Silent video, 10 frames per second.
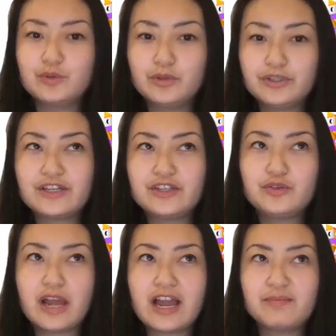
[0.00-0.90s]
cool that you
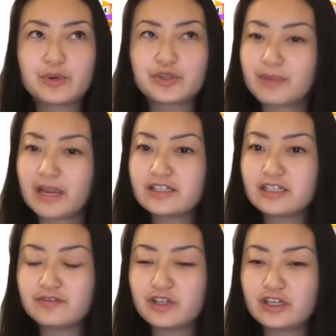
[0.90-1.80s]
have
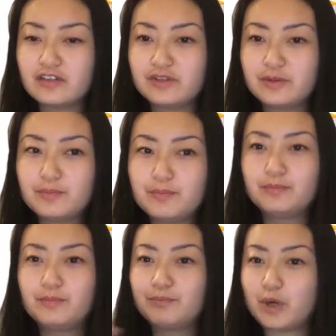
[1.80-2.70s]
perspective of
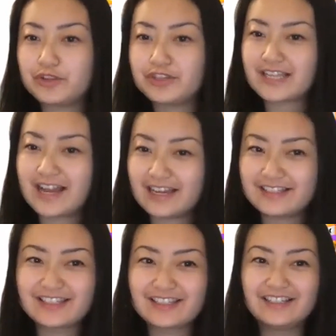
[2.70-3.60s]
both
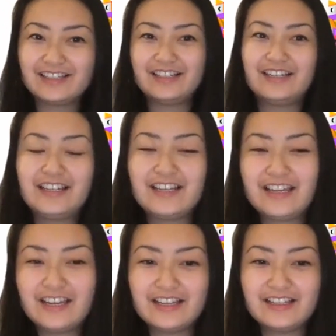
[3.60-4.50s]
sides.
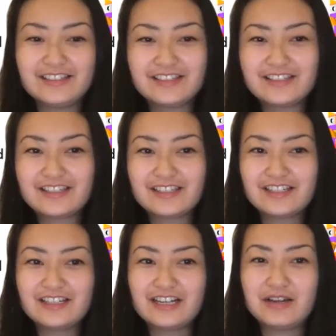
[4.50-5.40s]
And
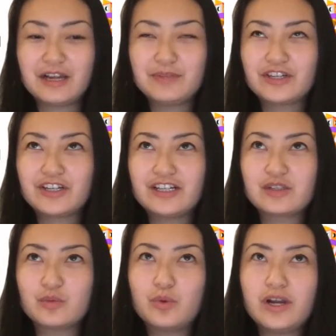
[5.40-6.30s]
I'm curious,
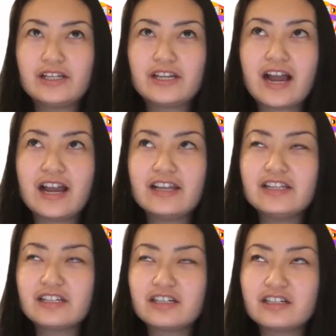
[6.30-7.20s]
what
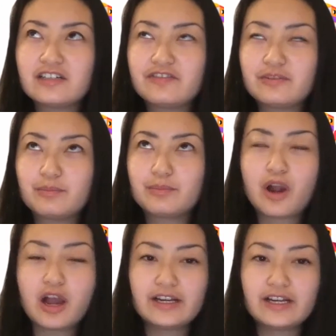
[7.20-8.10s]
kind of
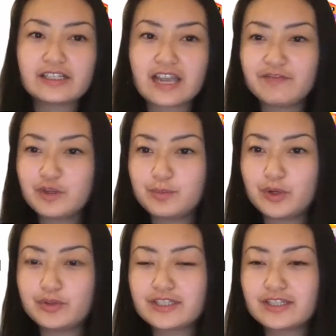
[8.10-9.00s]
products have you
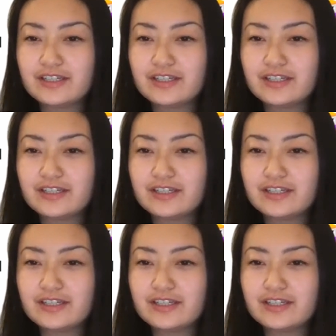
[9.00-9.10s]
built?